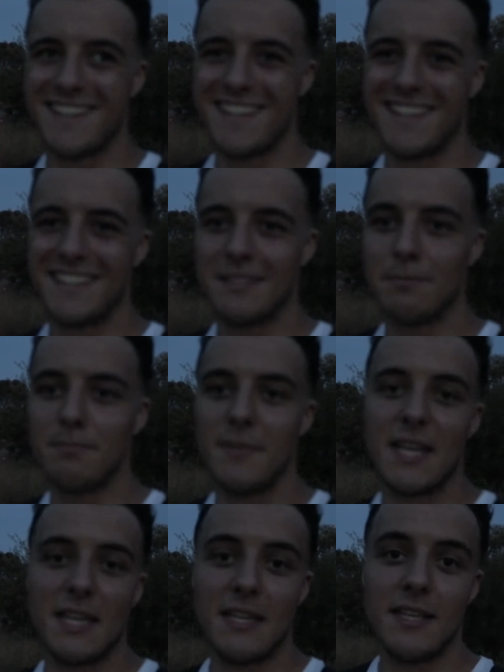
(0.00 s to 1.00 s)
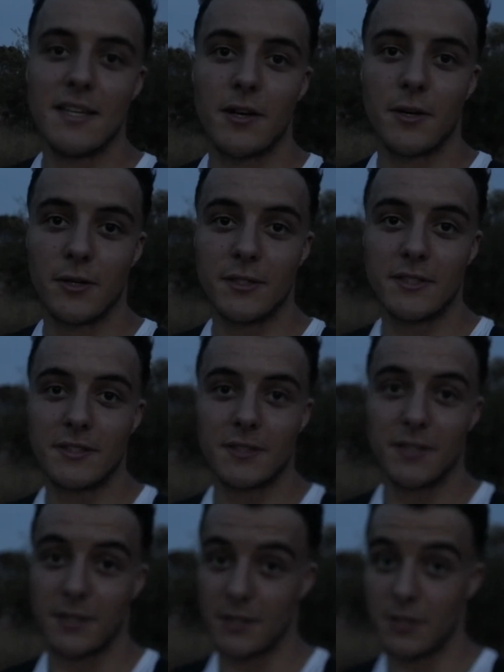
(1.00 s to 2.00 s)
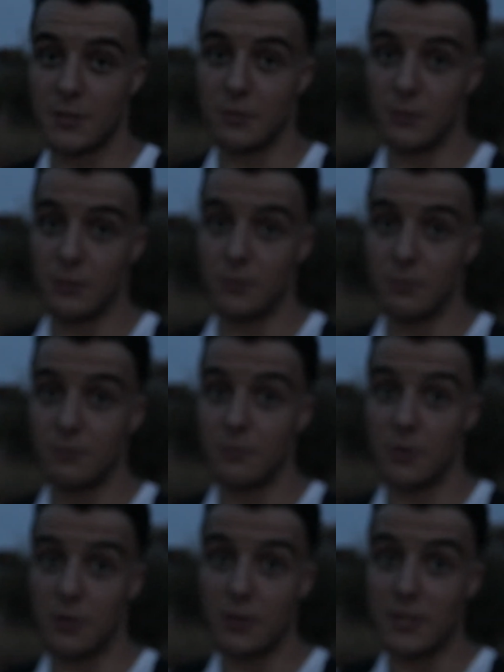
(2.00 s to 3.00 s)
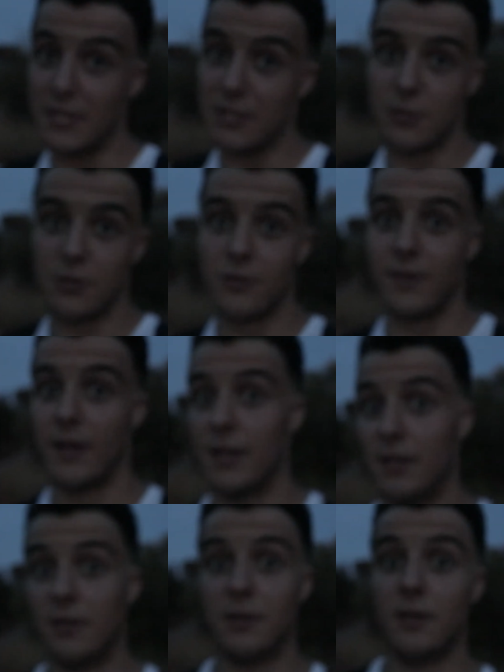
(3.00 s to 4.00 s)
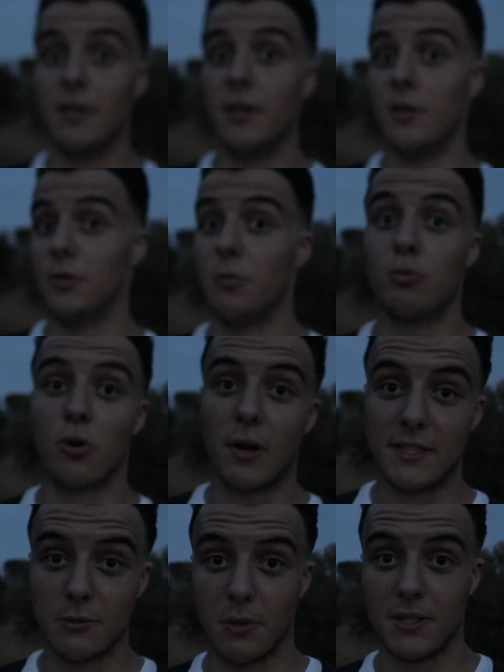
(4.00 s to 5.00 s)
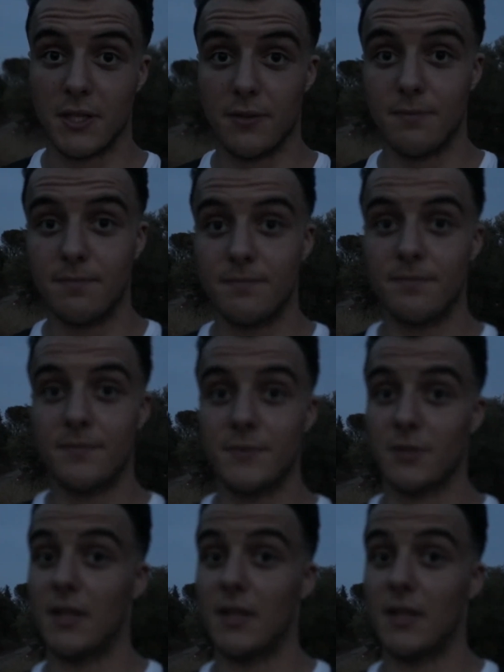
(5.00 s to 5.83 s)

It may hurt your learning curve and the progress you will done. So